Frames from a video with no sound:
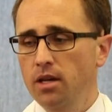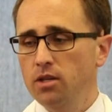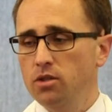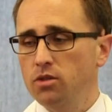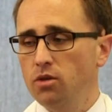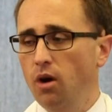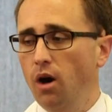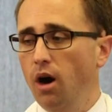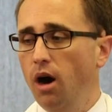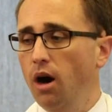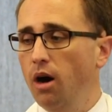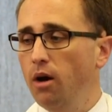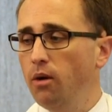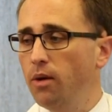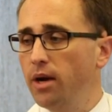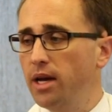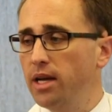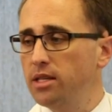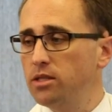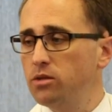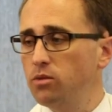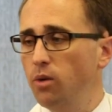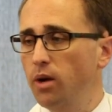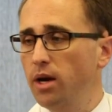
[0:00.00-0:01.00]
So
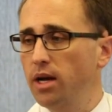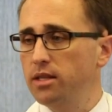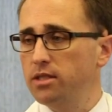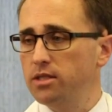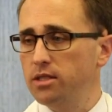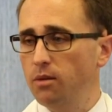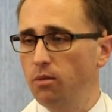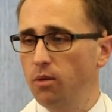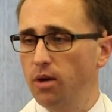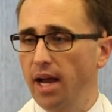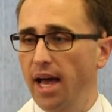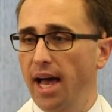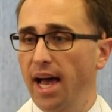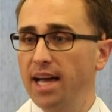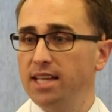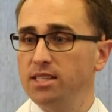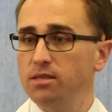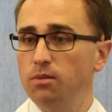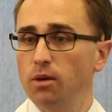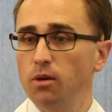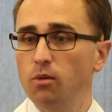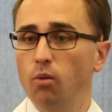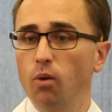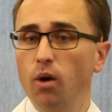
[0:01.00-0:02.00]
always when someone
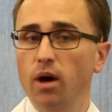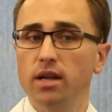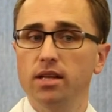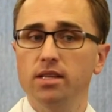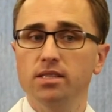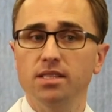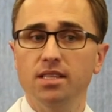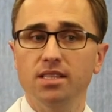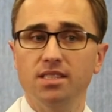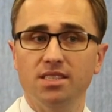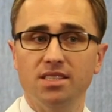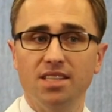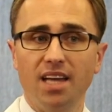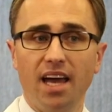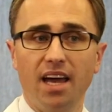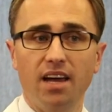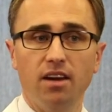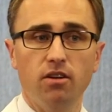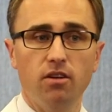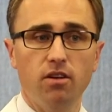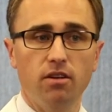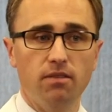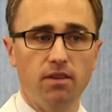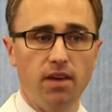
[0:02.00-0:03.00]
asks me what is the
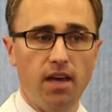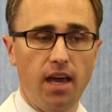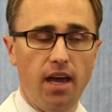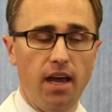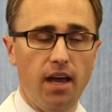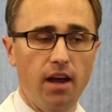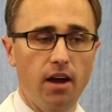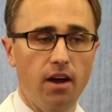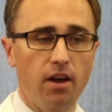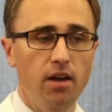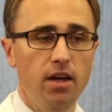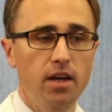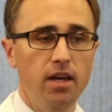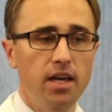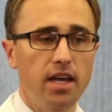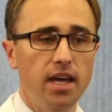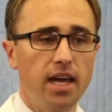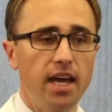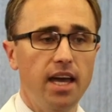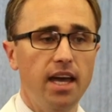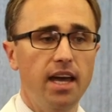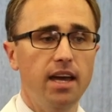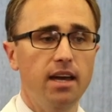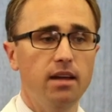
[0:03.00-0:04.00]
standard of care
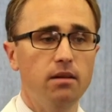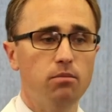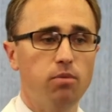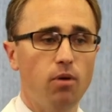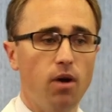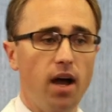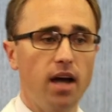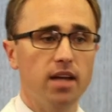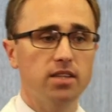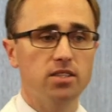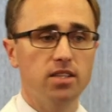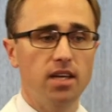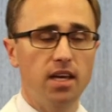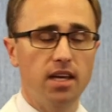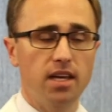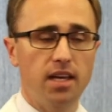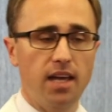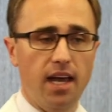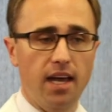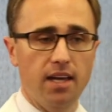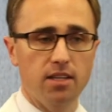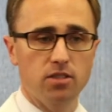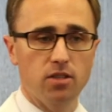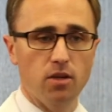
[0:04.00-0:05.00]
in prostate
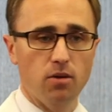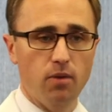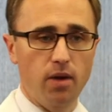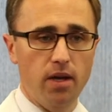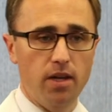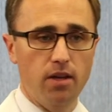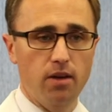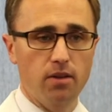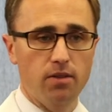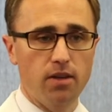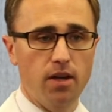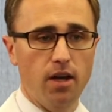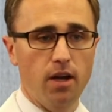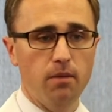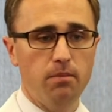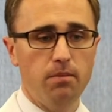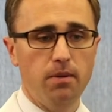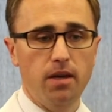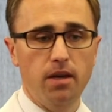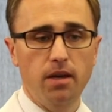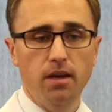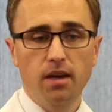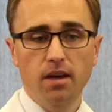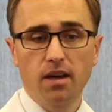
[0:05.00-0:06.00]
cancer
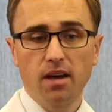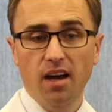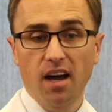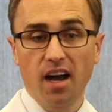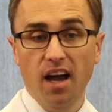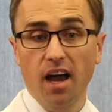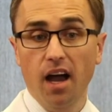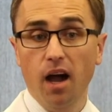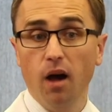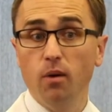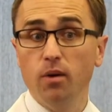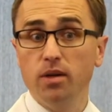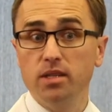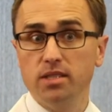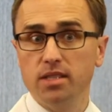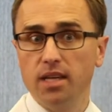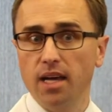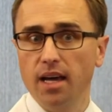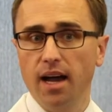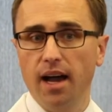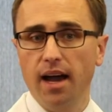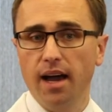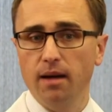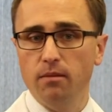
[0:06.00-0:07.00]
radiotherapy, I always
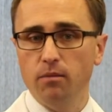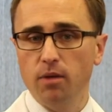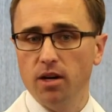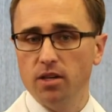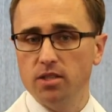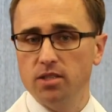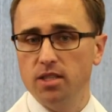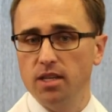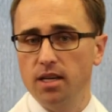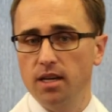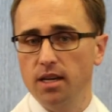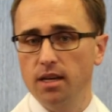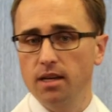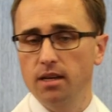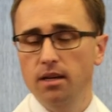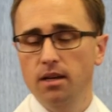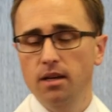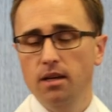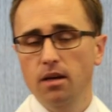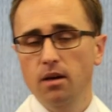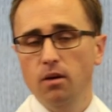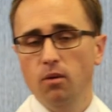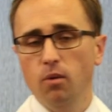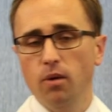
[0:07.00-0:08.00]
say IMRT.
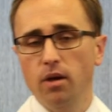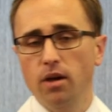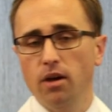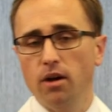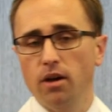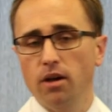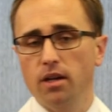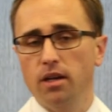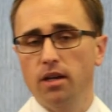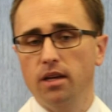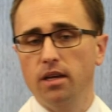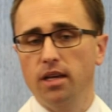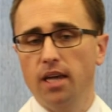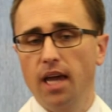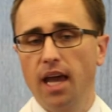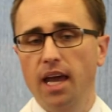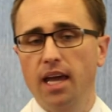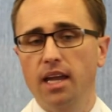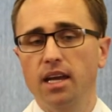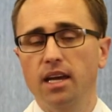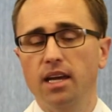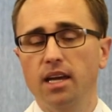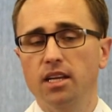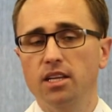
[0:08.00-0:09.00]
We are
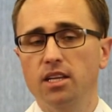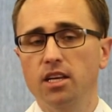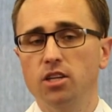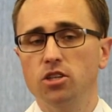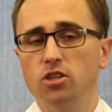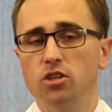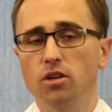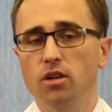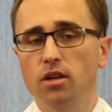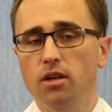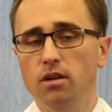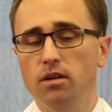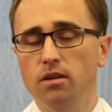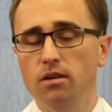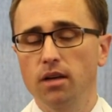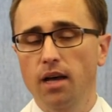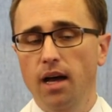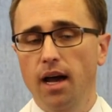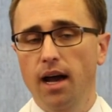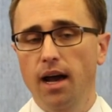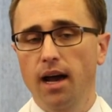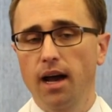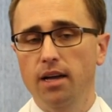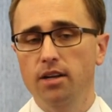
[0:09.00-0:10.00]
gaining additional
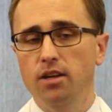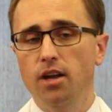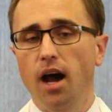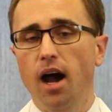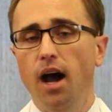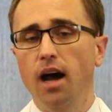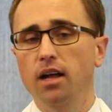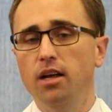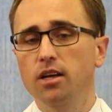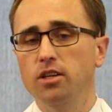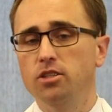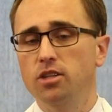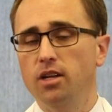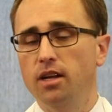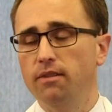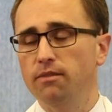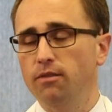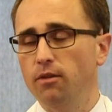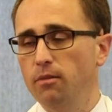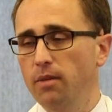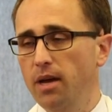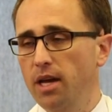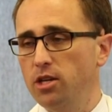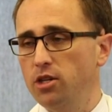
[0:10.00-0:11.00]
uh, knowledge and
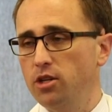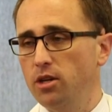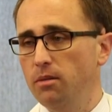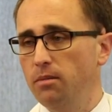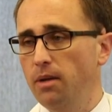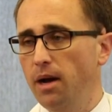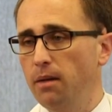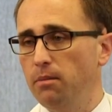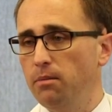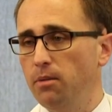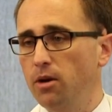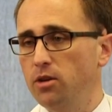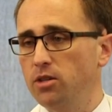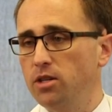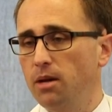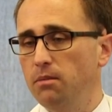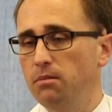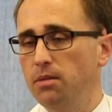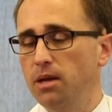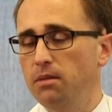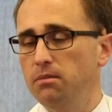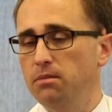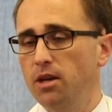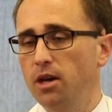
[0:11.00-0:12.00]
information about
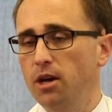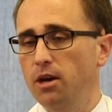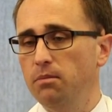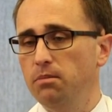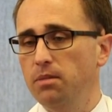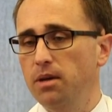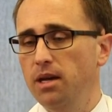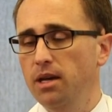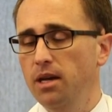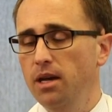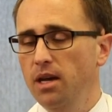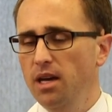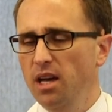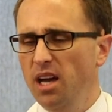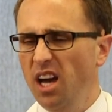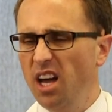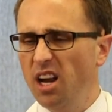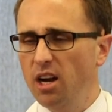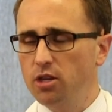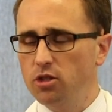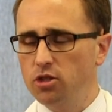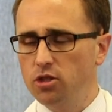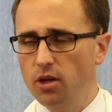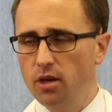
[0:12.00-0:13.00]
proton beam therapy,
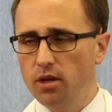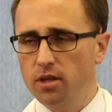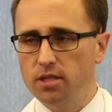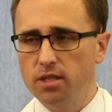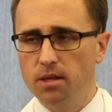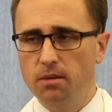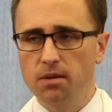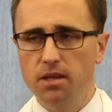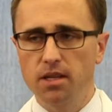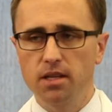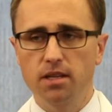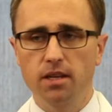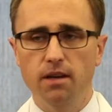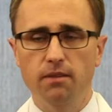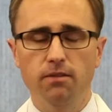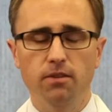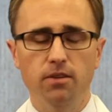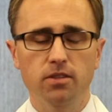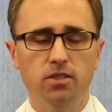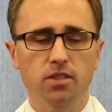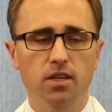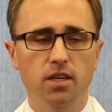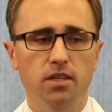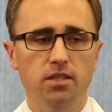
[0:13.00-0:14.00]
and I'll show you some of the
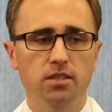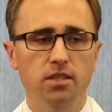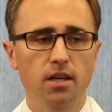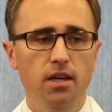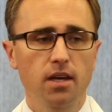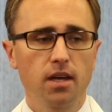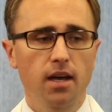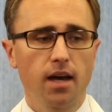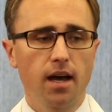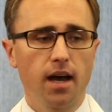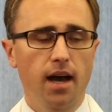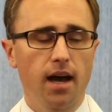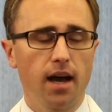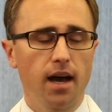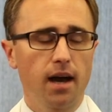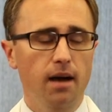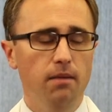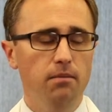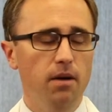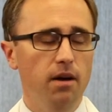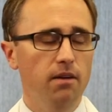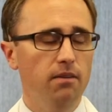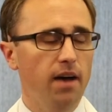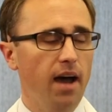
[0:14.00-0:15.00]
differences uh,
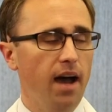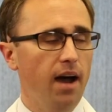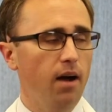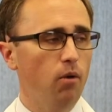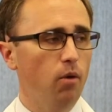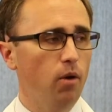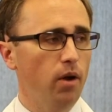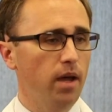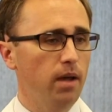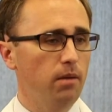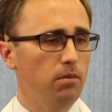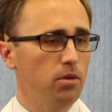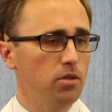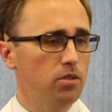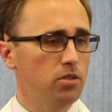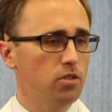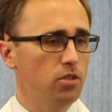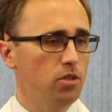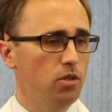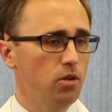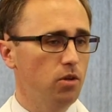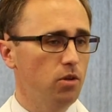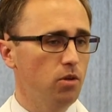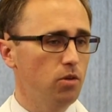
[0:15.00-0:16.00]
of how we're able
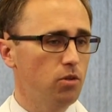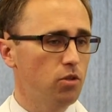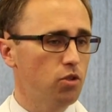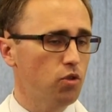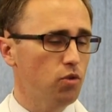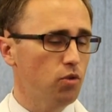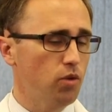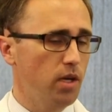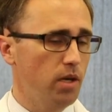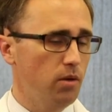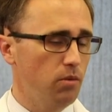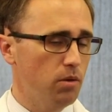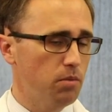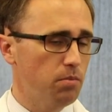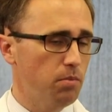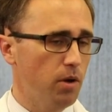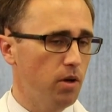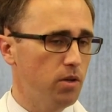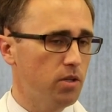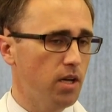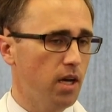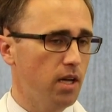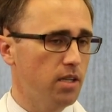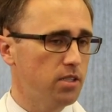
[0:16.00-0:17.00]
to treat with
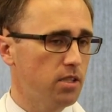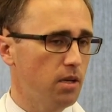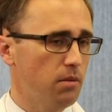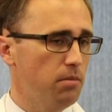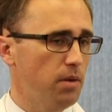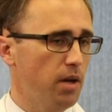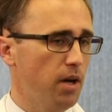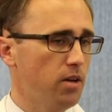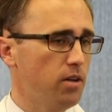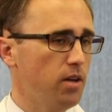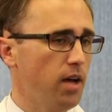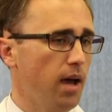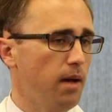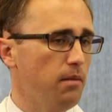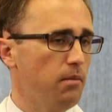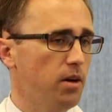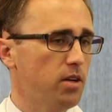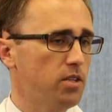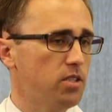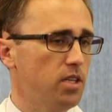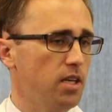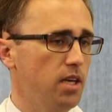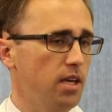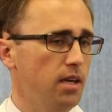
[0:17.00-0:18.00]
protons compared to
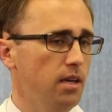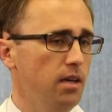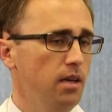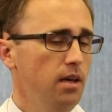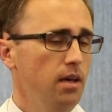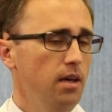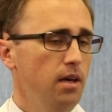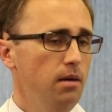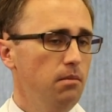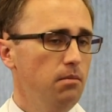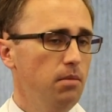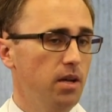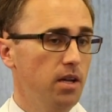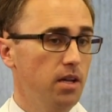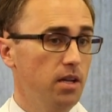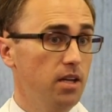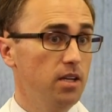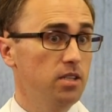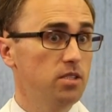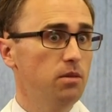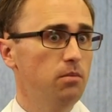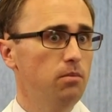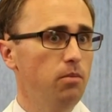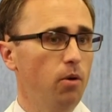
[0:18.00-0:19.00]
IMRT. But it
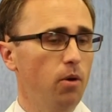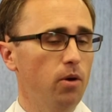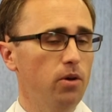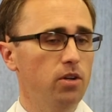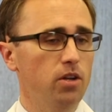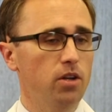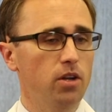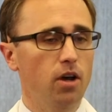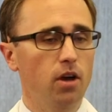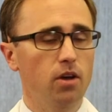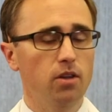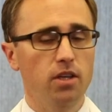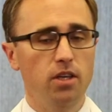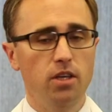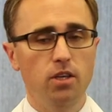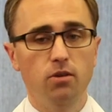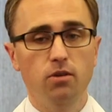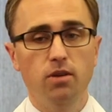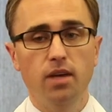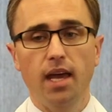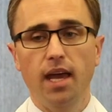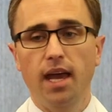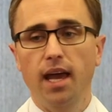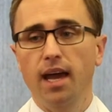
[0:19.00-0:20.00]
is important to know that
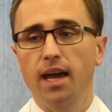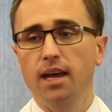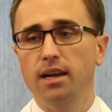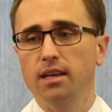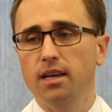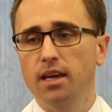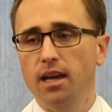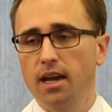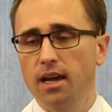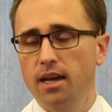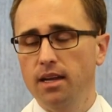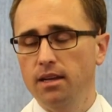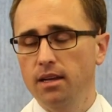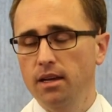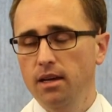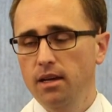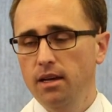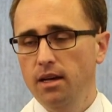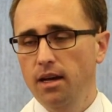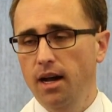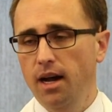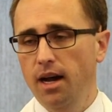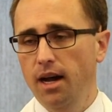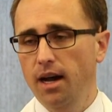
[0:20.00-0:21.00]
you can get
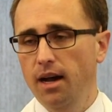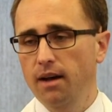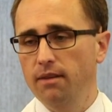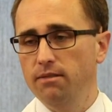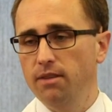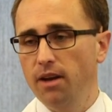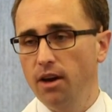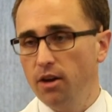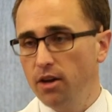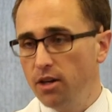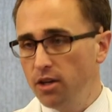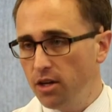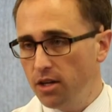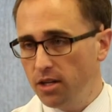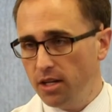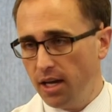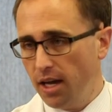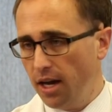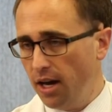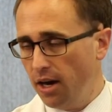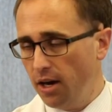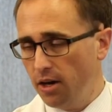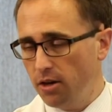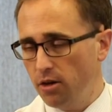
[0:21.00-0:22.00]
uh, very good
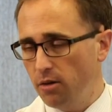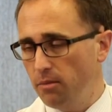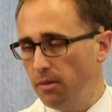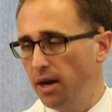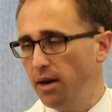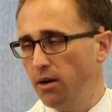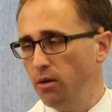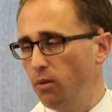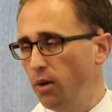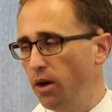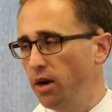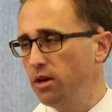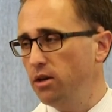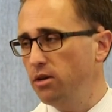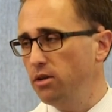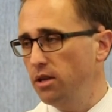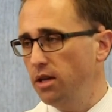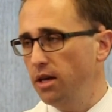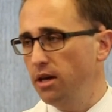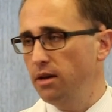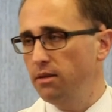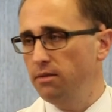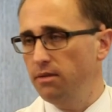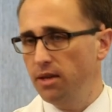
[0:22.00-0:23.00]
care no matter where you
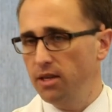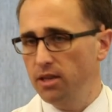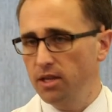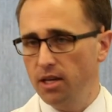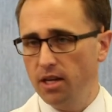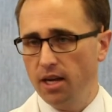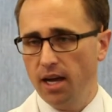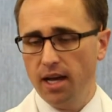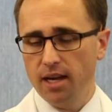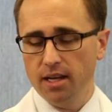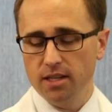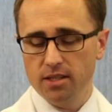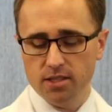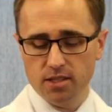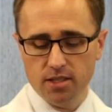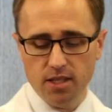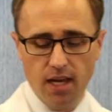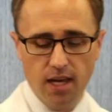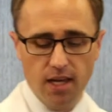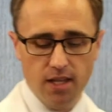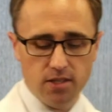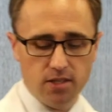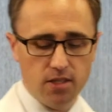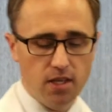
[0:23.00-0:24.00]
live in the United
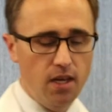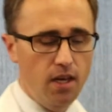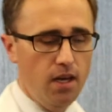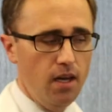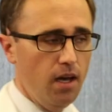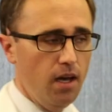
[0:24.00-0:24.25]
States